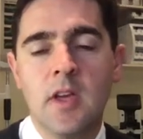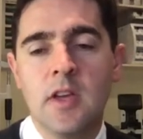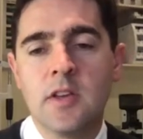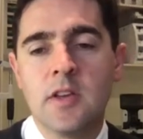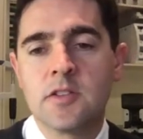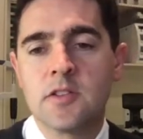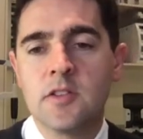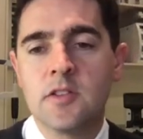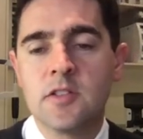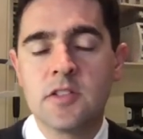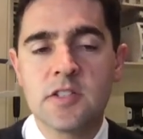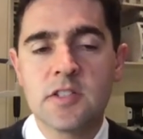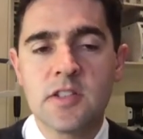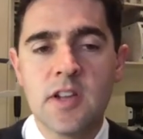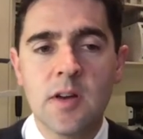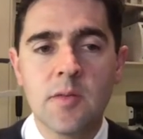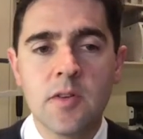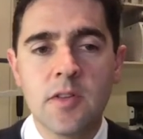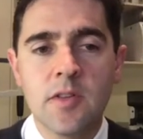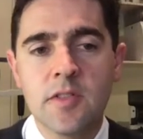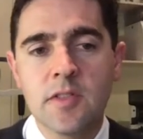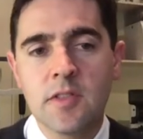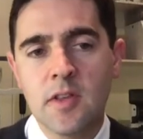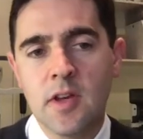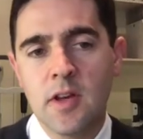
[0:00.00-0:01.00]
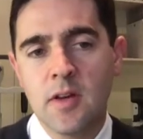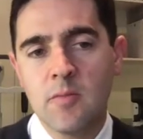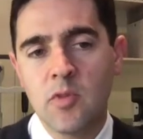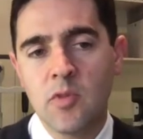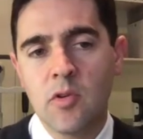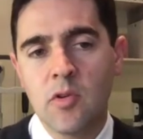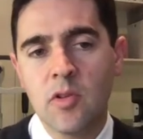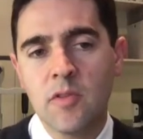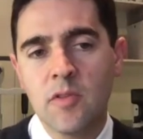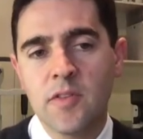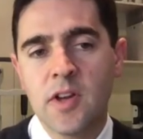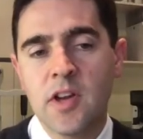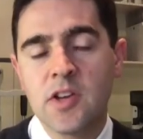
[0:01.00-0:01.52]
So to start with, my
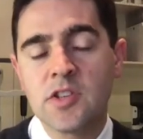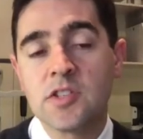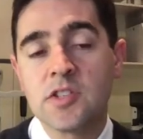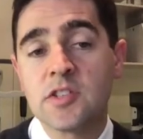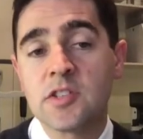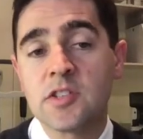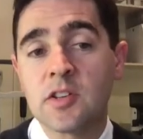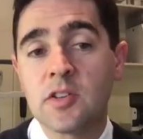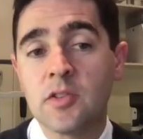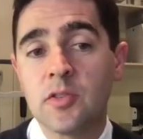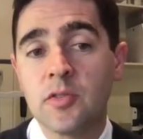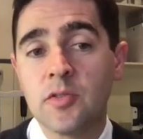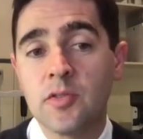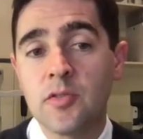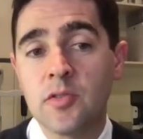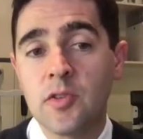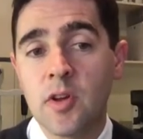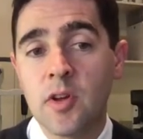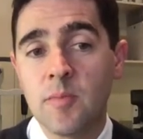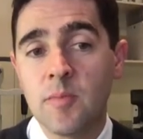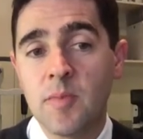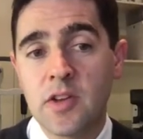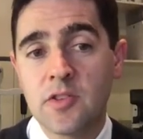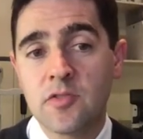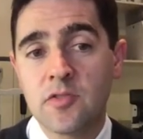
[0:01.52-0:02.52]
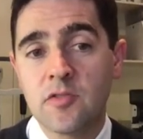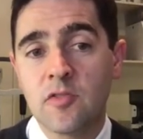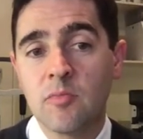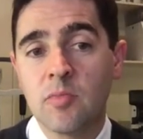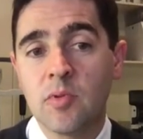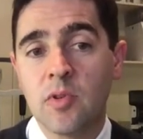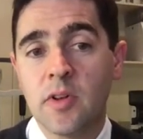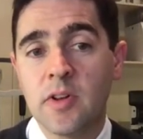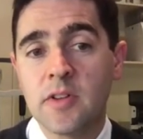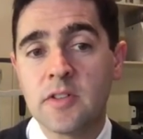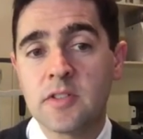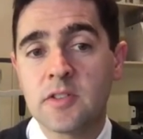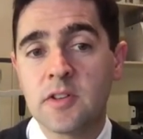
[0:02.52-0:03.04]
qualifications include a Bachelor of
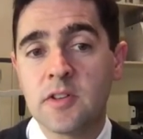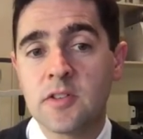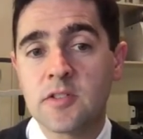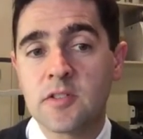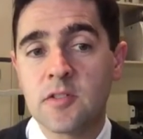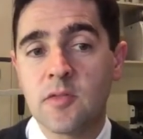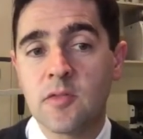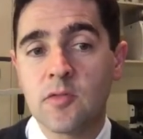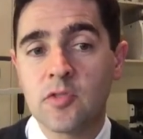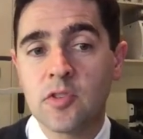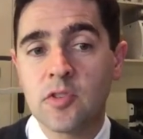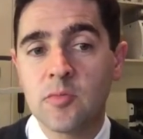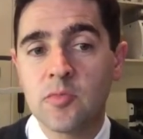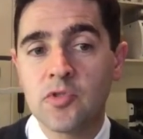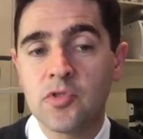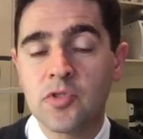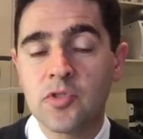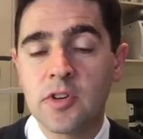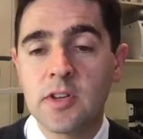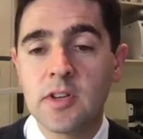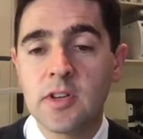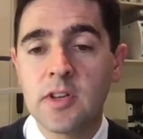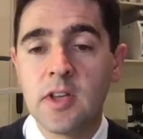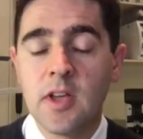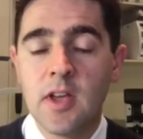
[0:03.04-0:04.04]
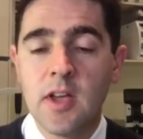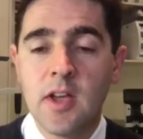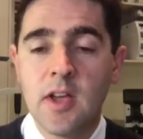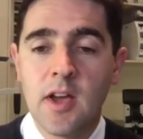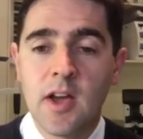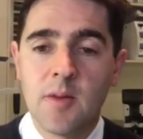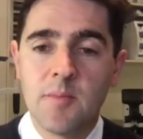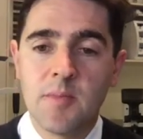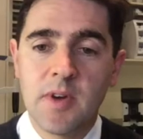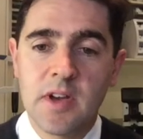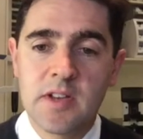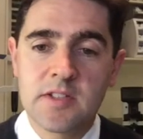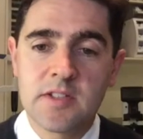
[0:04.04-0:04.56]
Applied Science in Optometry,
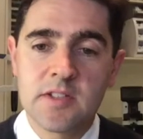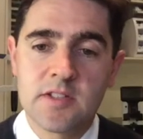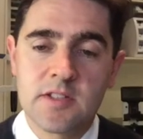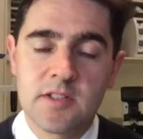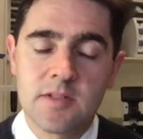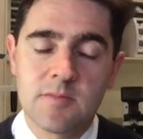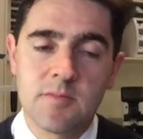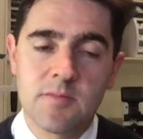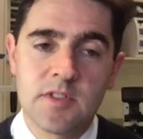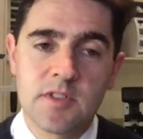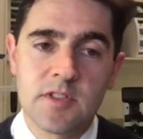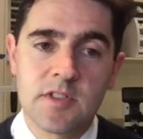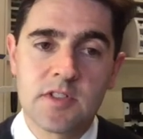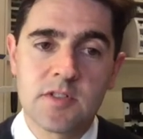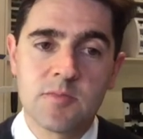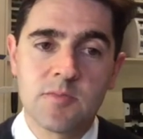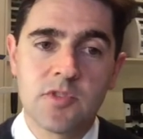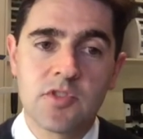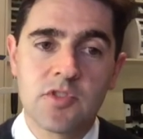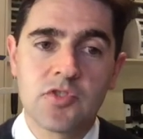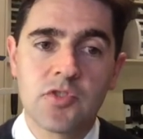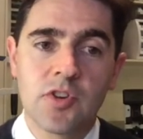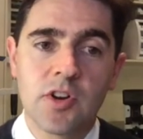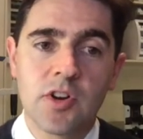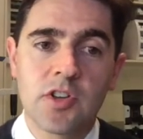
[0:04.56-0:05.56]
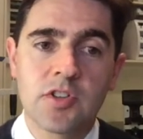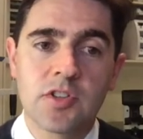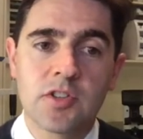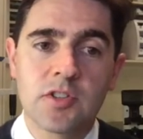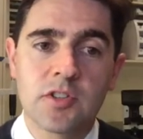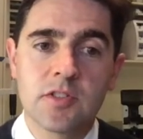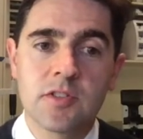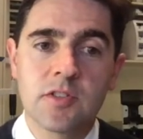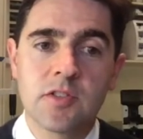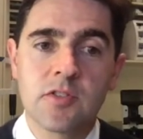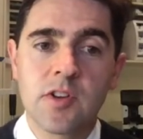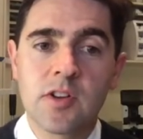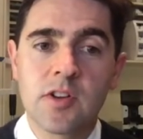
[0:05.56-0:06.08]
a Master's in Business
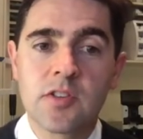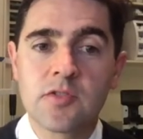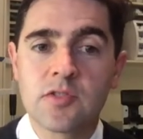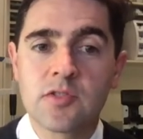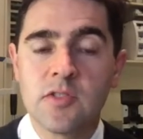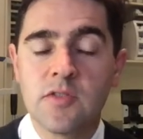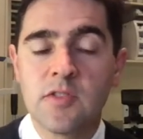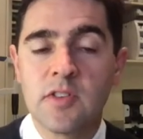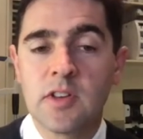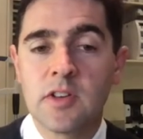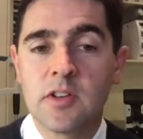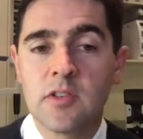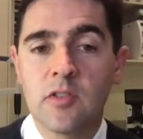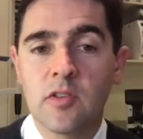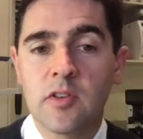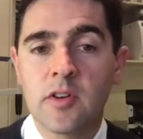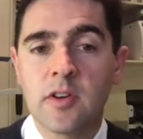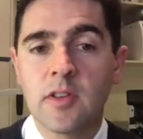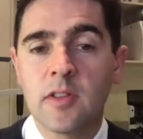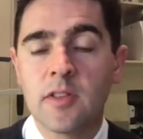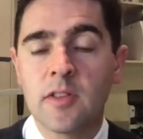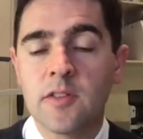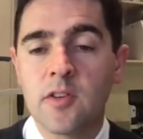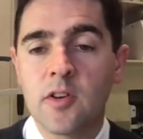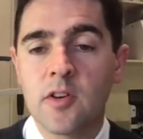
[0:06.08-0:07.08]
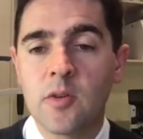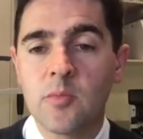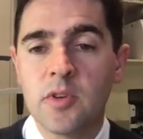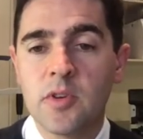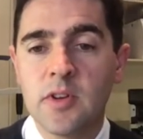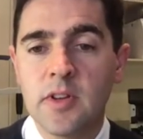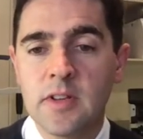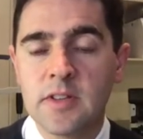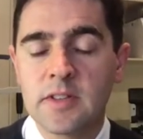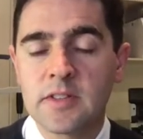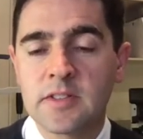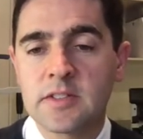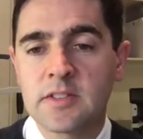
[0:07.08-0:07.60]
Administration, a Graduate Certificate in Ocular
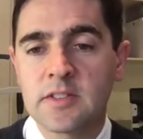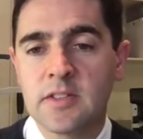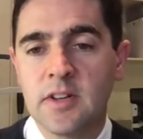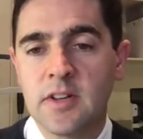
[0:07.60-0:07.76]
Therapeutics.